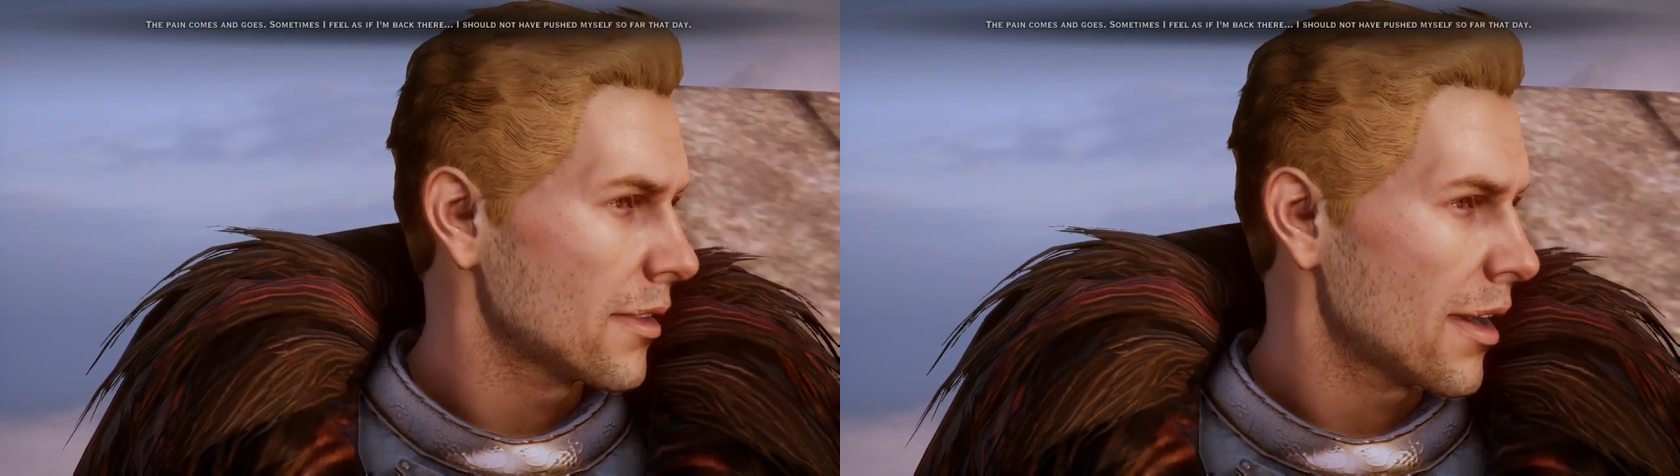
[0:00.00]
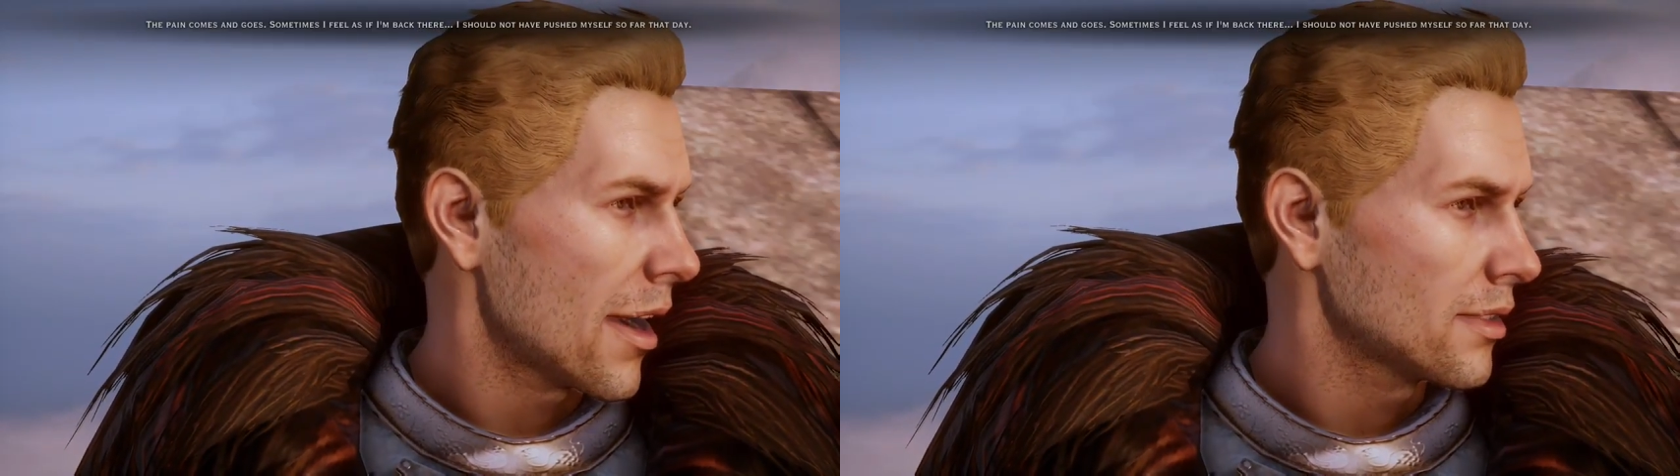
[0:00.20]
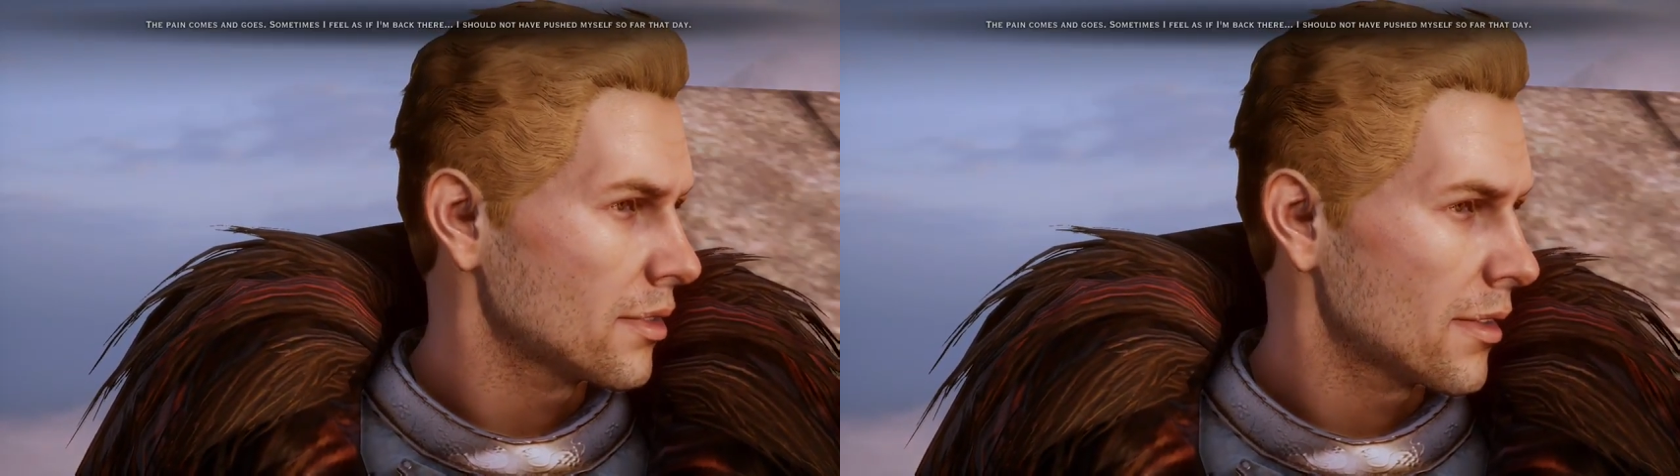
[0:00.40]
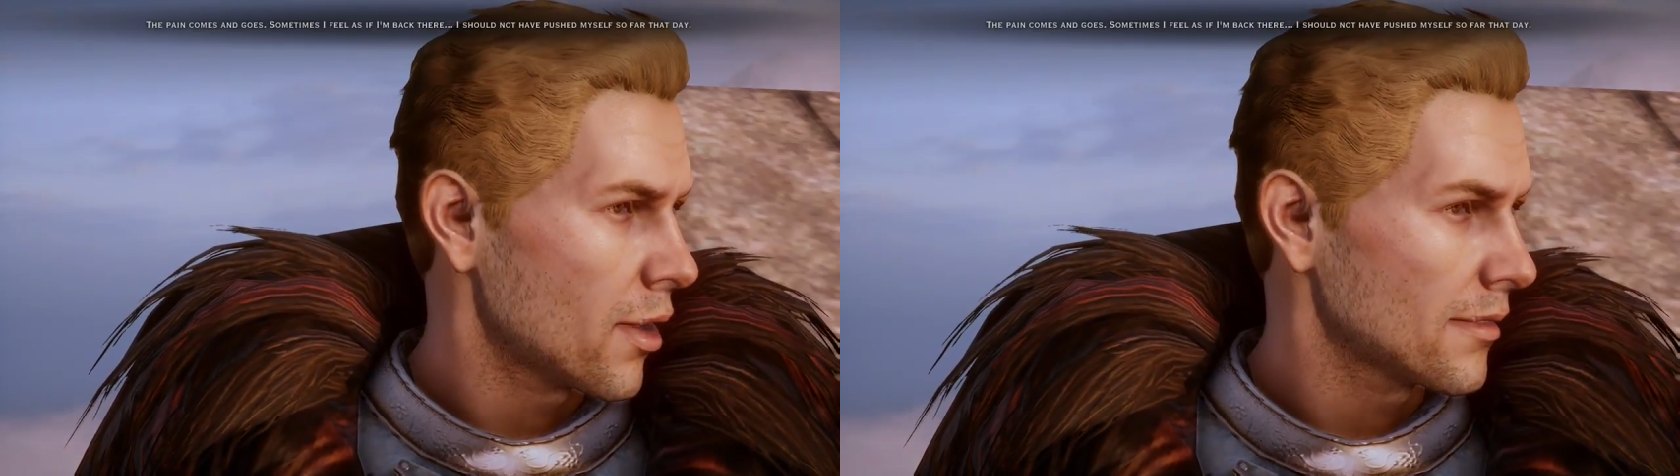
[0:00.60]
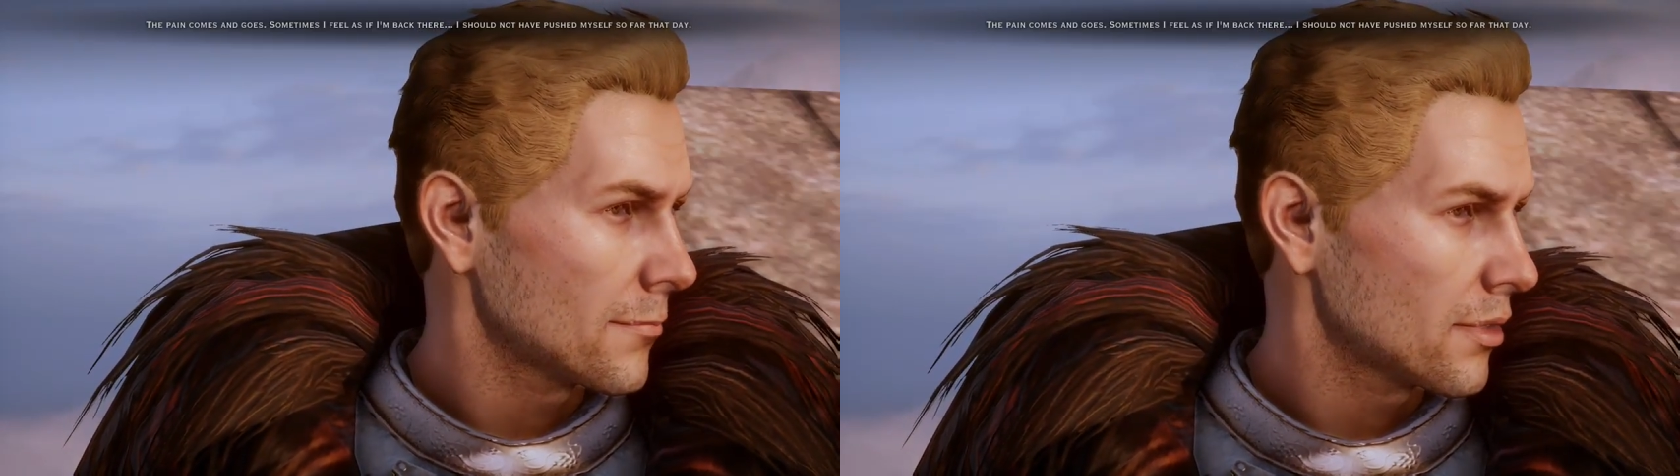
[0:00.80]
I should not
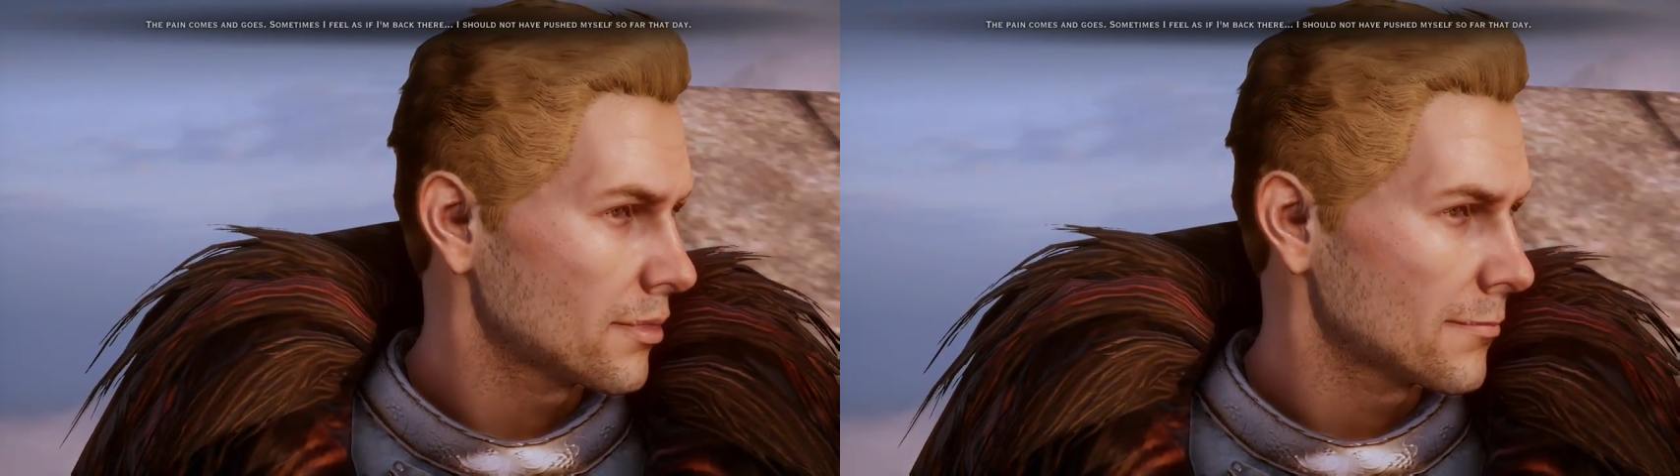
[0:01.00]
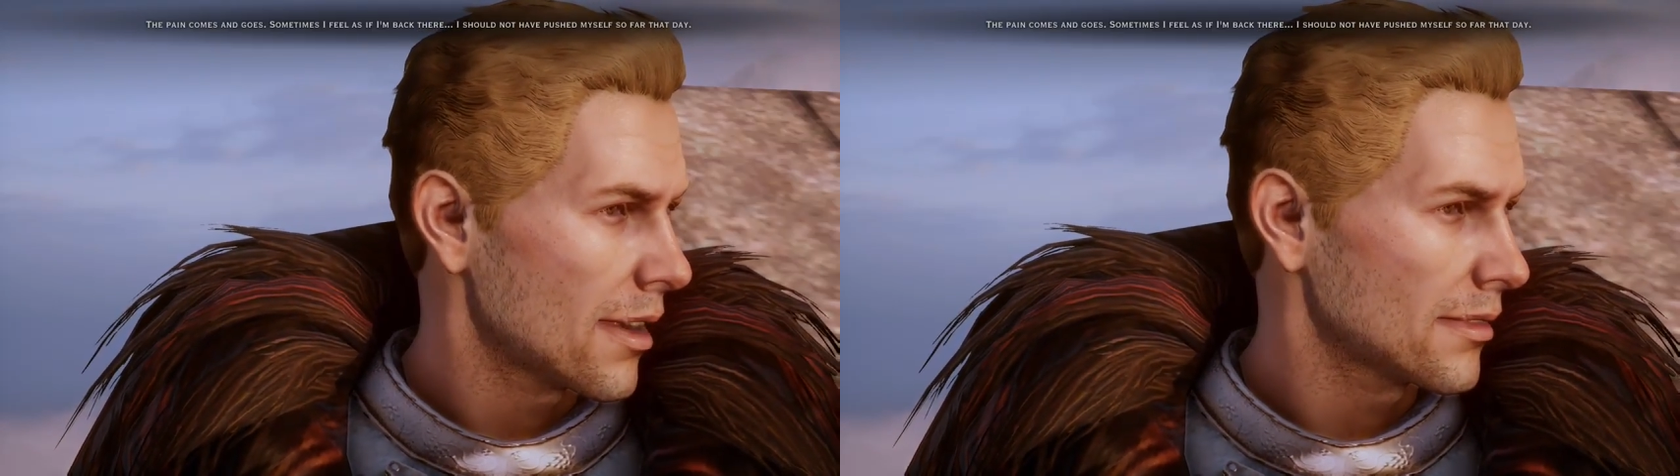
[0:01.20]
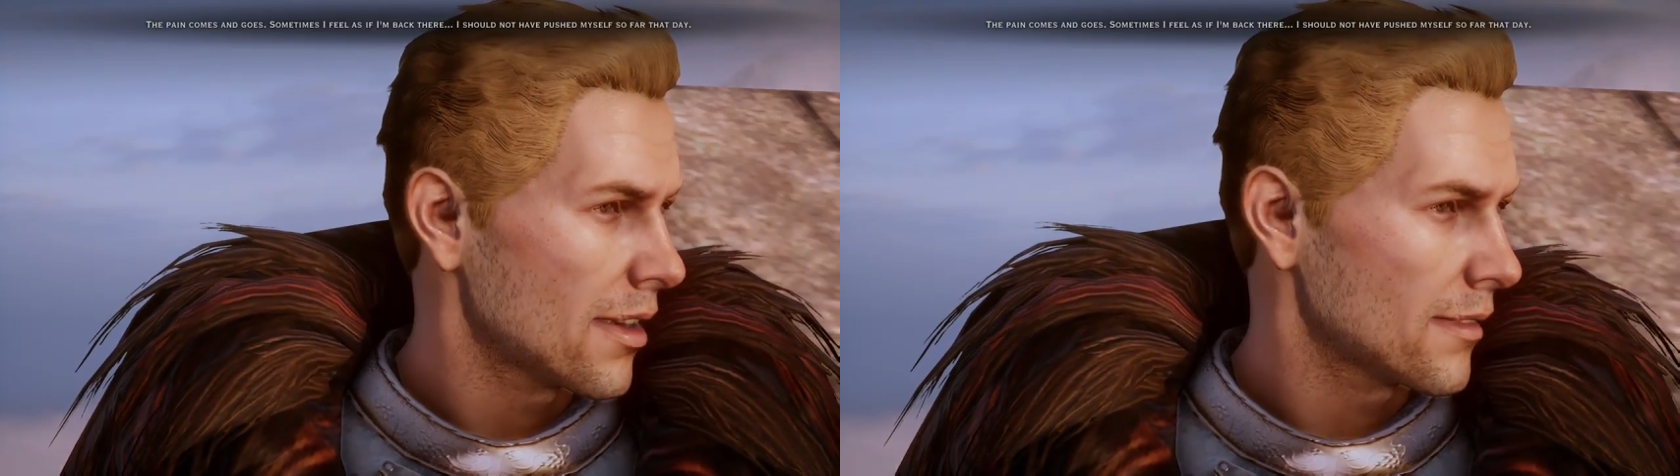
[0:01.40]
have pushed myself